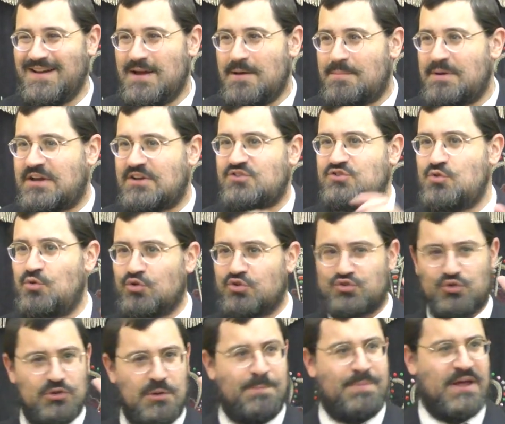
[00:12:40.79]
because you all
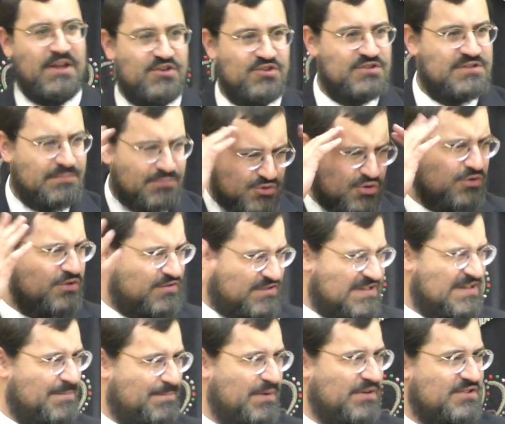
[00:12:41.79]
saw the pictures. I'm sure you've
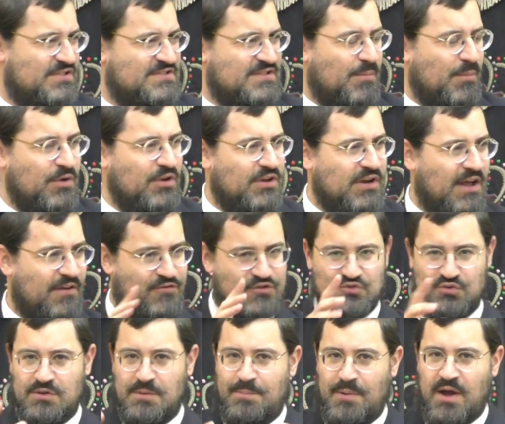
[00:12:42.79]
seen the pictures somewhere in your life. You
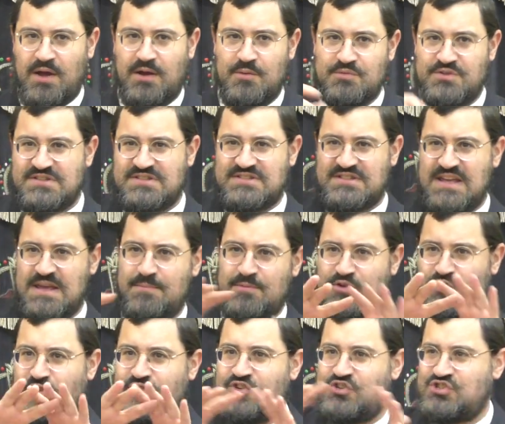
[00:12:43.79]
saw the burger with the steam
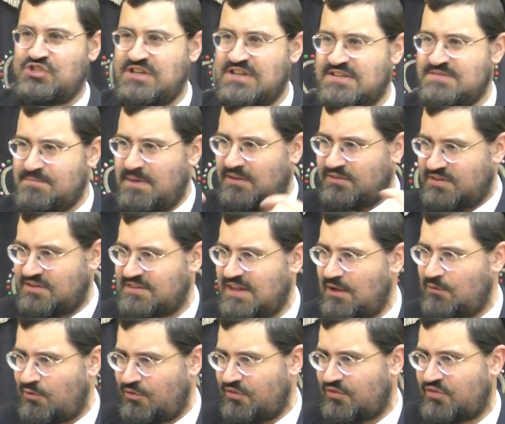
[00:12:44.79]
and you got the cheese melting
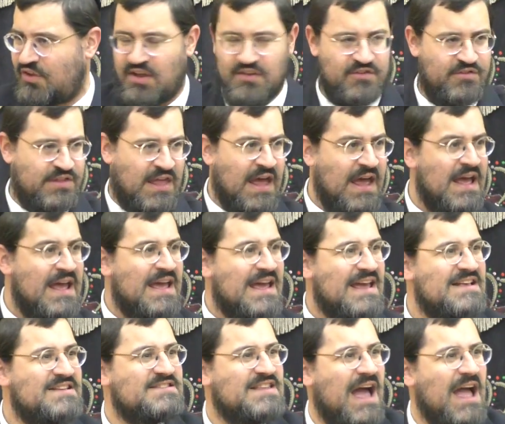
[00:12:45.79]
down on the sides over there.
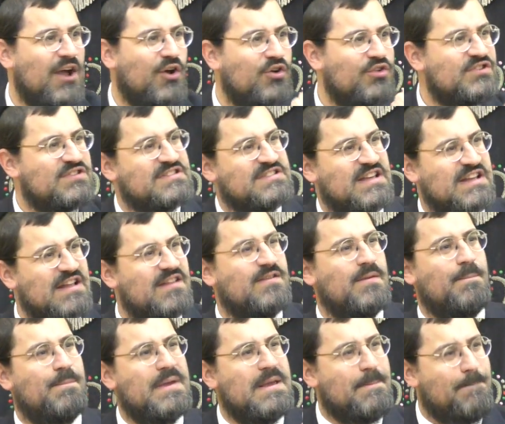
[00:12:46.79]
Is that considered
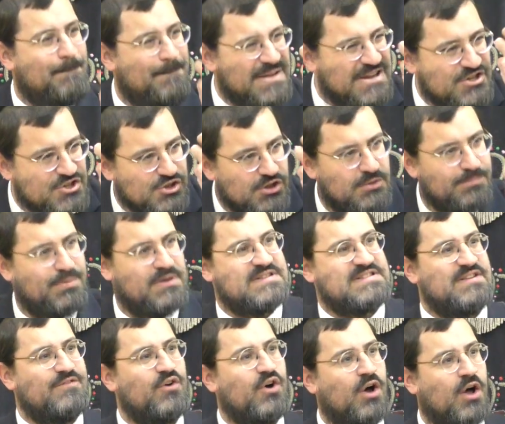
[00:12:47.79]
to be bishul
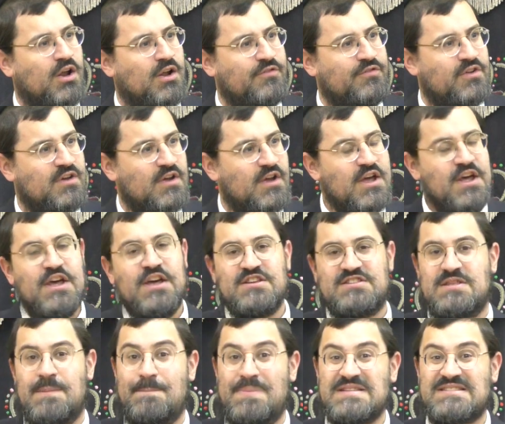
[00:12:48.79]
Basar B'Chalav?
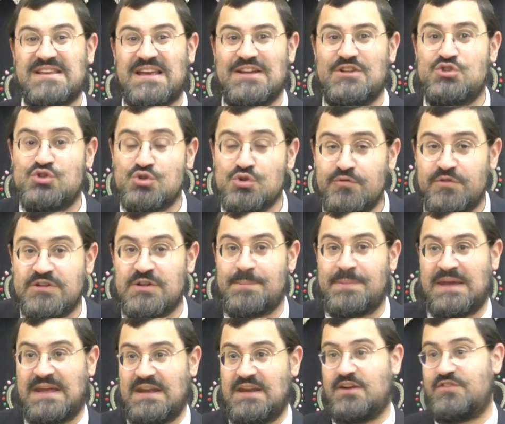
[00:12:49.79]
So the Pischei Tshuva in the
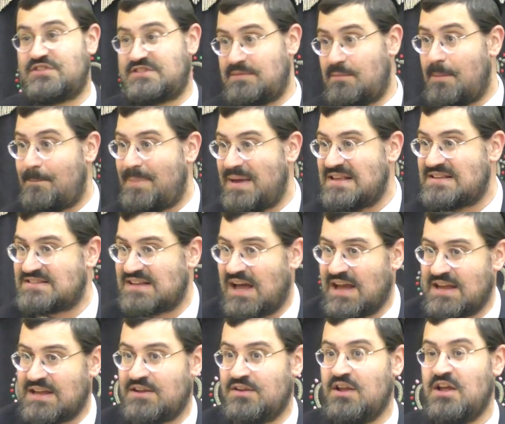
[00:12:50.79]
beginning of Siman Pei
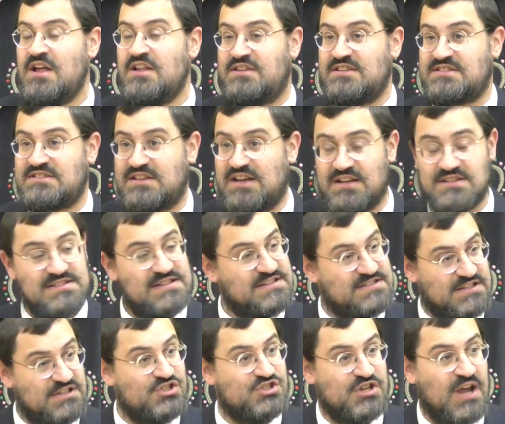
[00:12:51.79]
Zayin
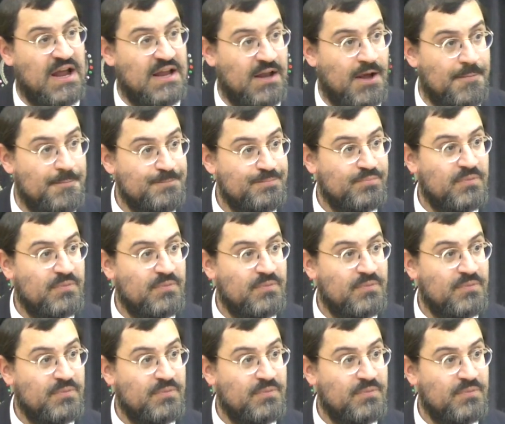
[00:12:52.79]
discusses this shaila